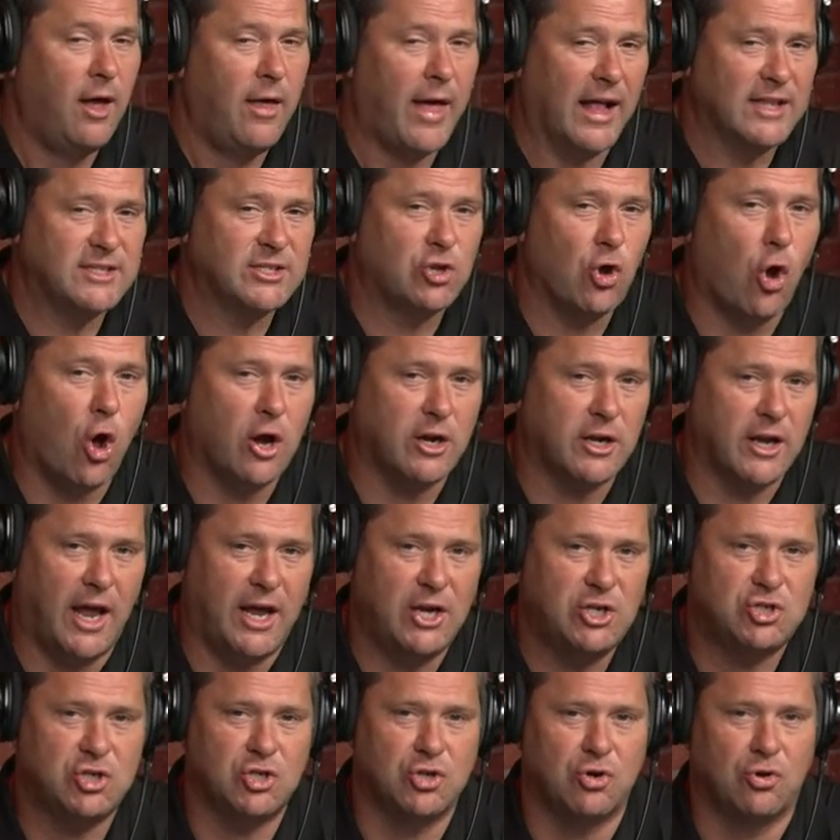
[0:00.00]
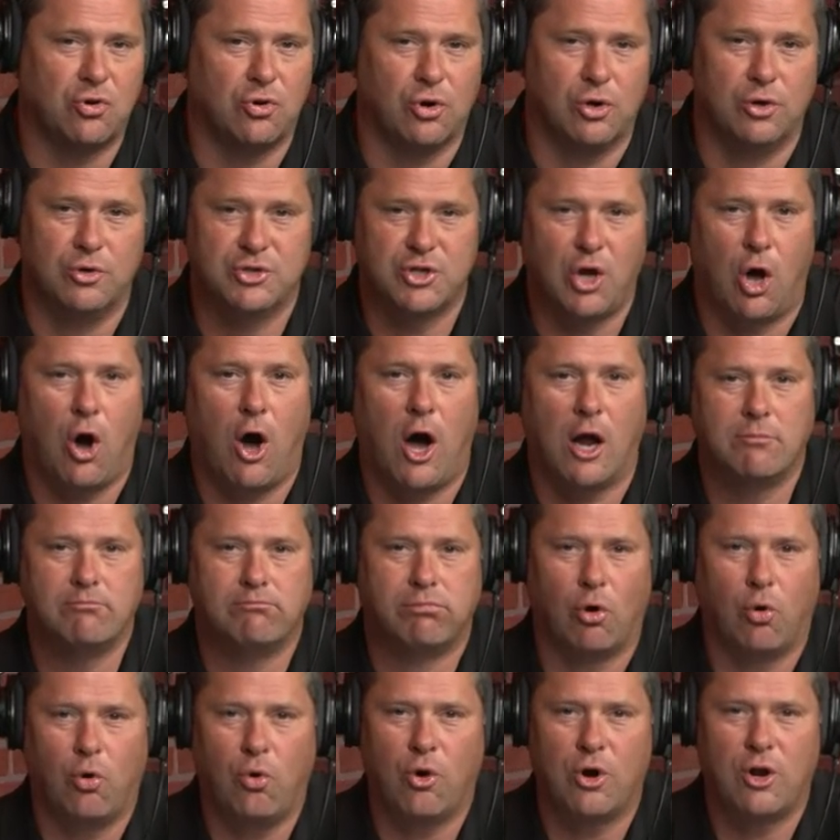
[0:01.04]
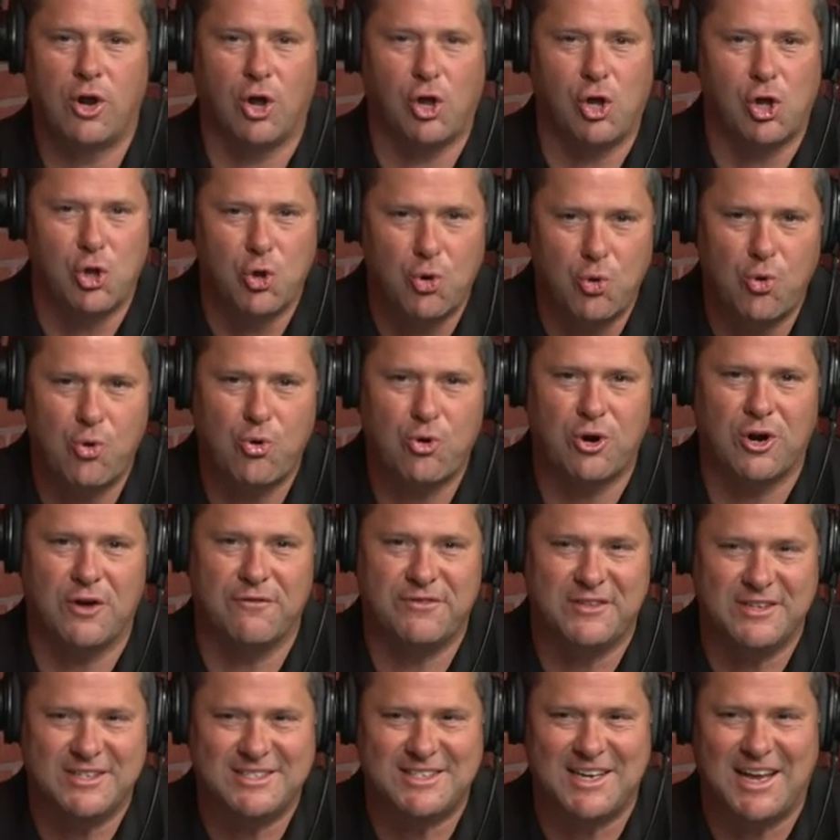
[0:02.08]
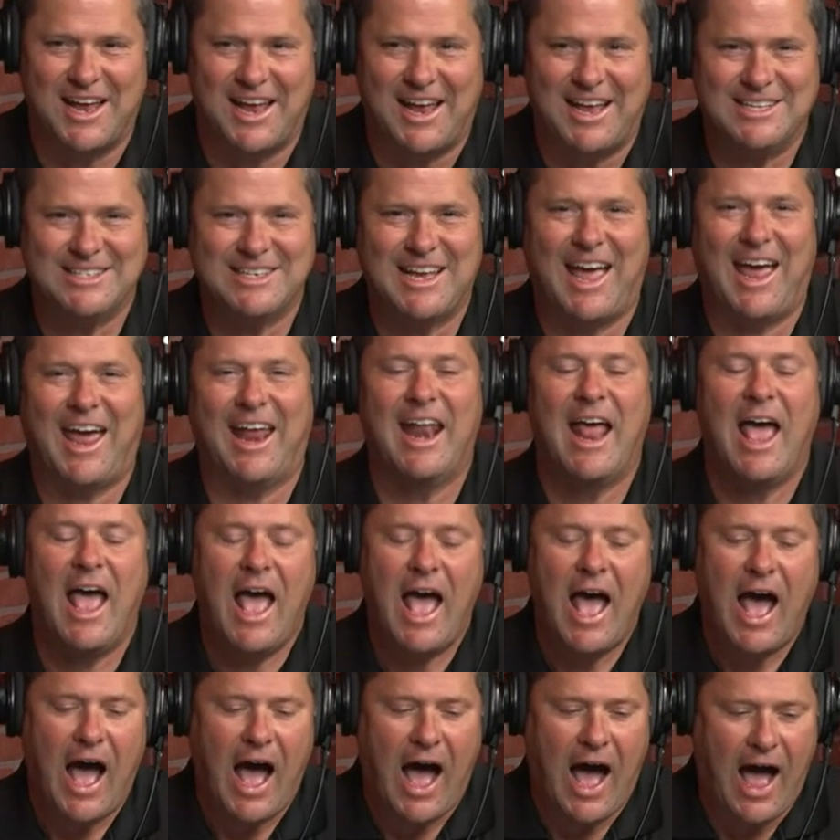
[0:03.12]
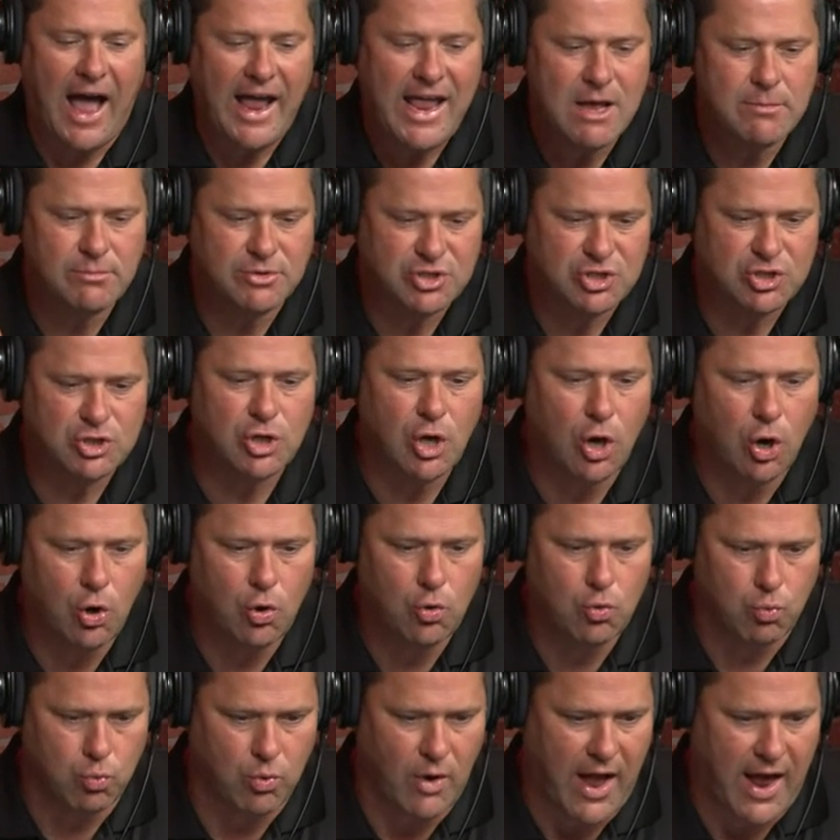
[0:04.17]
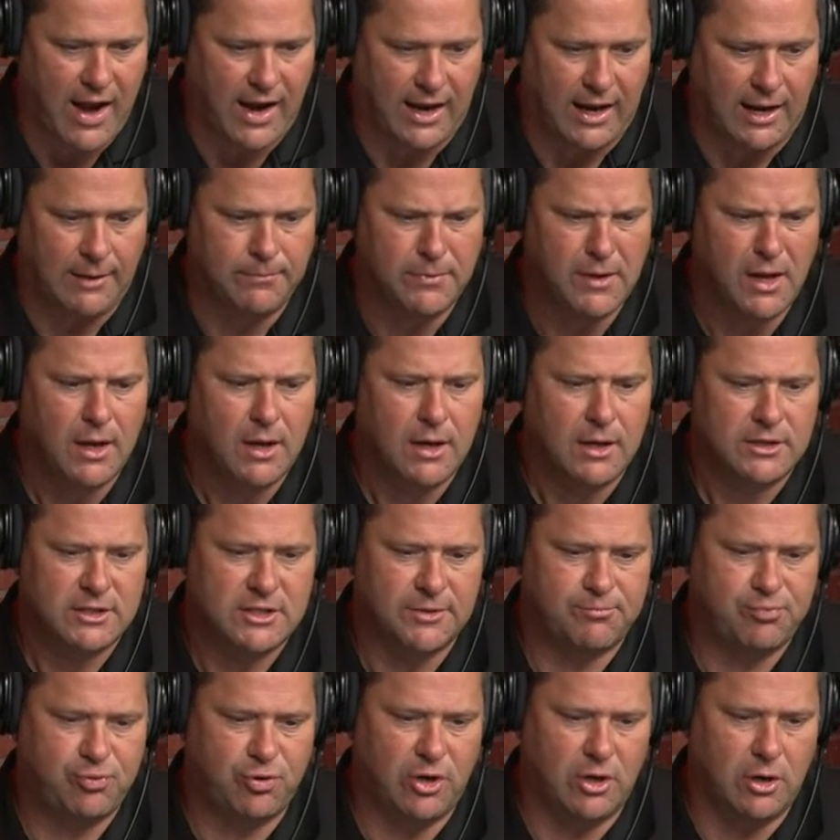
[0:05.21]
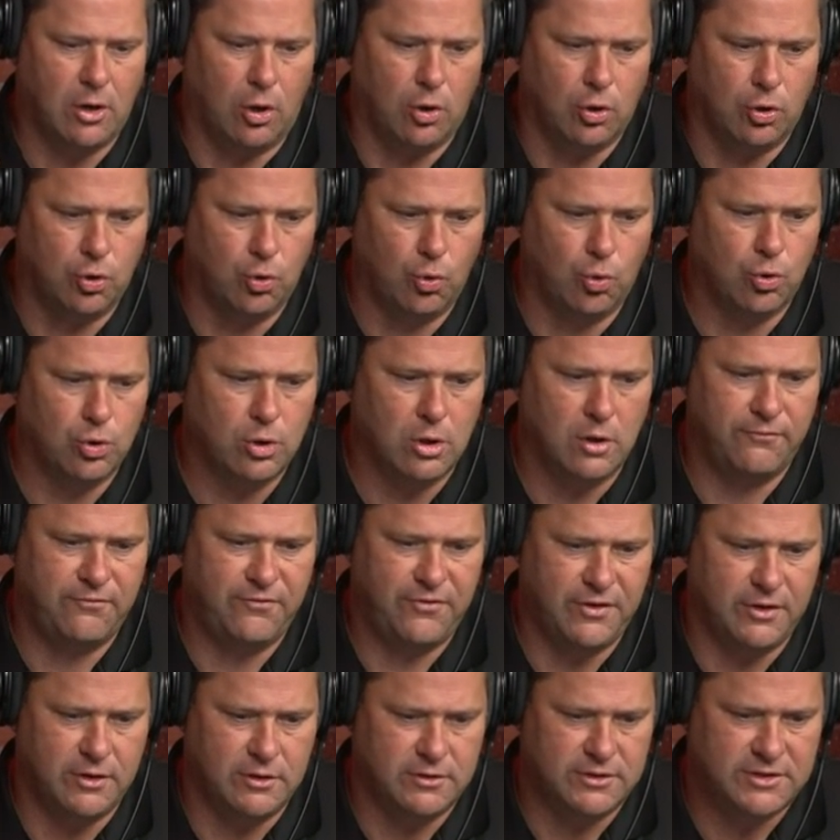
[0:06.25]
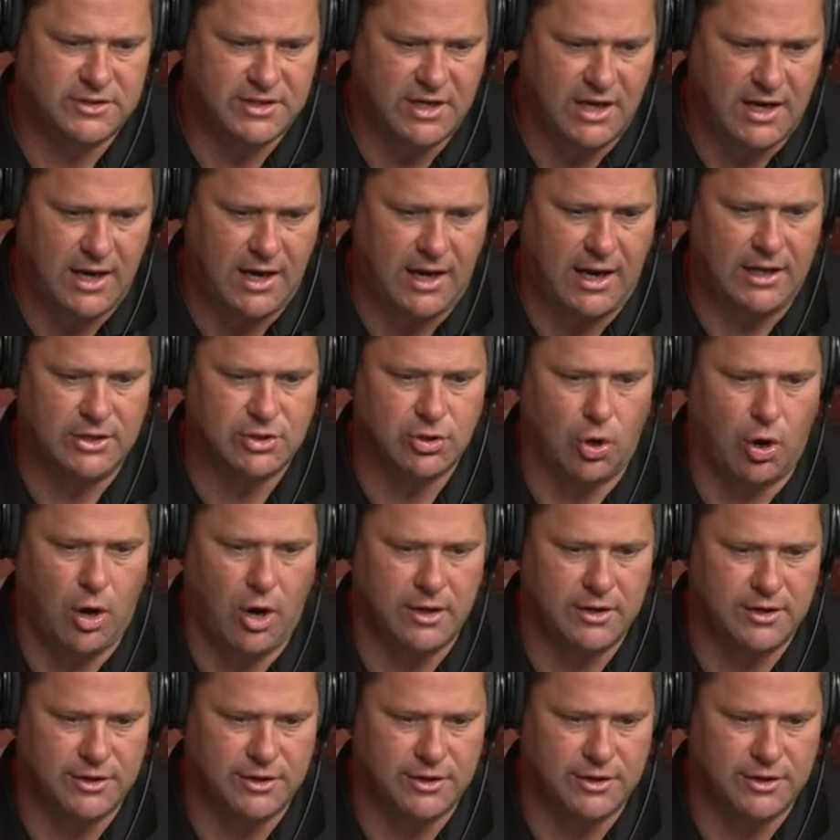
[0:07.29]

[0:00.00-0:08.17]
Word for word: That's a DawgNation cruise on board Allure of the Seas. And I am so ready to put Allure of the Seas on